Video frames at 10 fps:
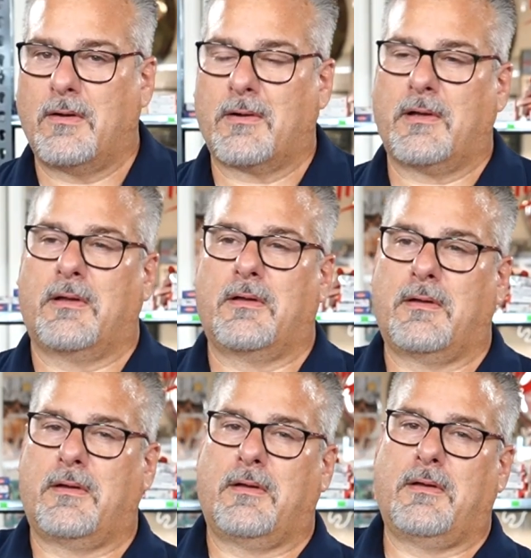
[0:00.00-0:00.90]
Okay.
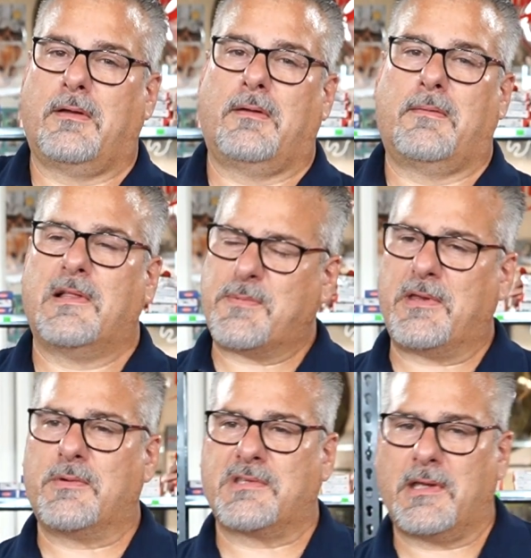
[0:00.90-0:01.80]
That's made
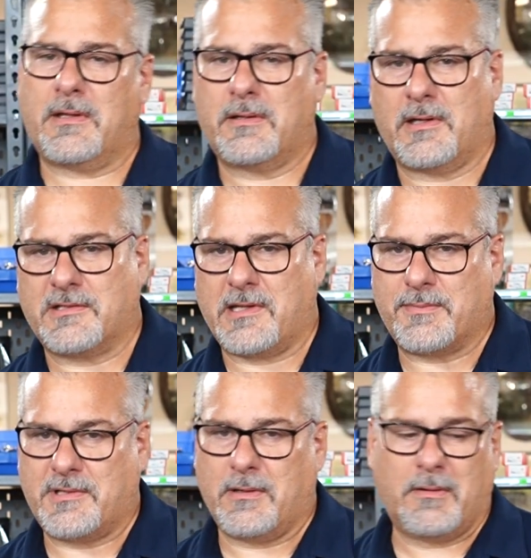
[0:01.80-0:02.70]
in USA? Yeah,
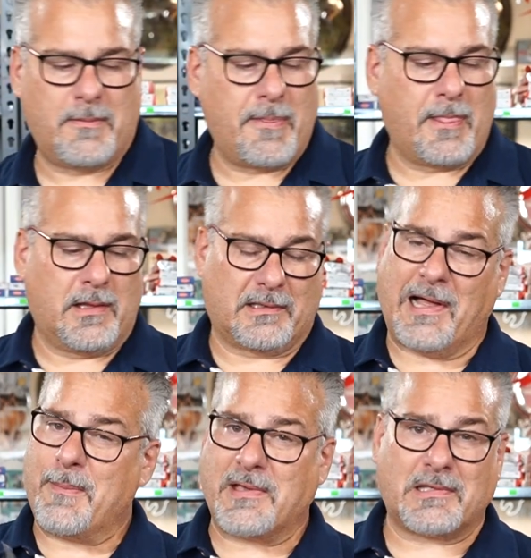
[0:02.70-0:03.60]
stamp steel.
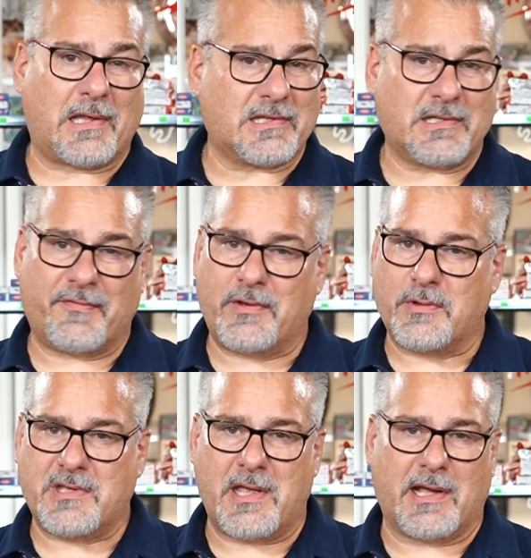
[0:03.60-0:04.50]
Lisle makes a lot of stuff in
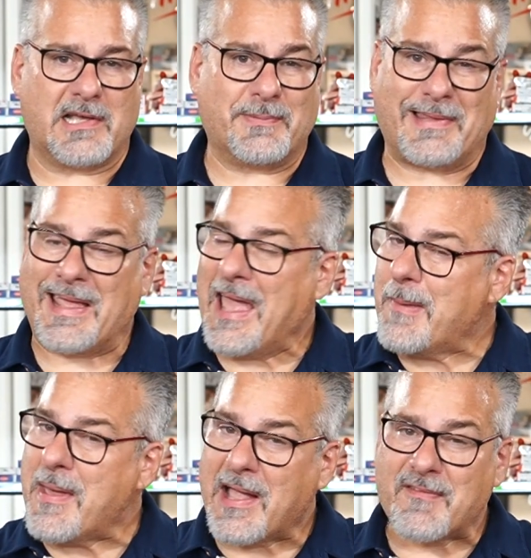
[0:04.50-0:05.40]
USA, guys, but they
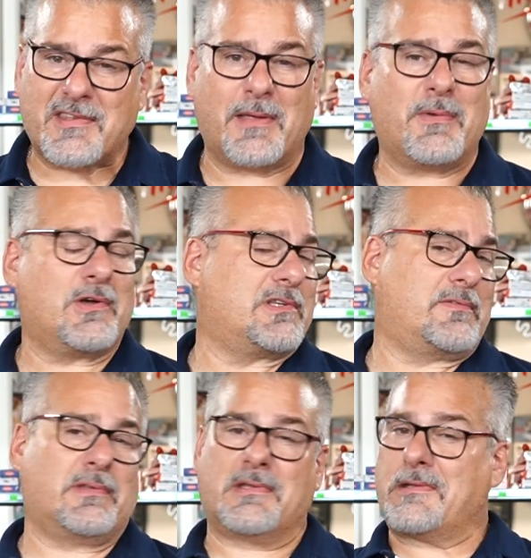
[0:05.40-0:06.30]
can't make everything because
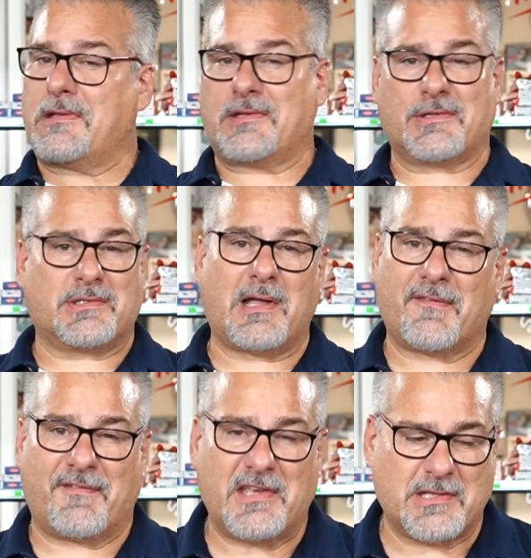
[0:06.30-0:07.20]
it's just
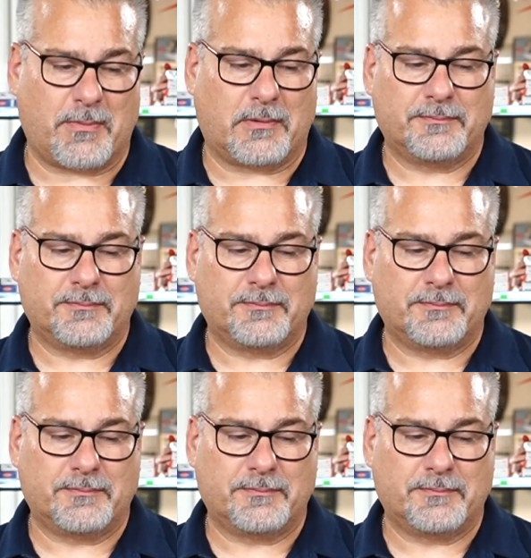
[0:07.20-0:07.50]
not feasible.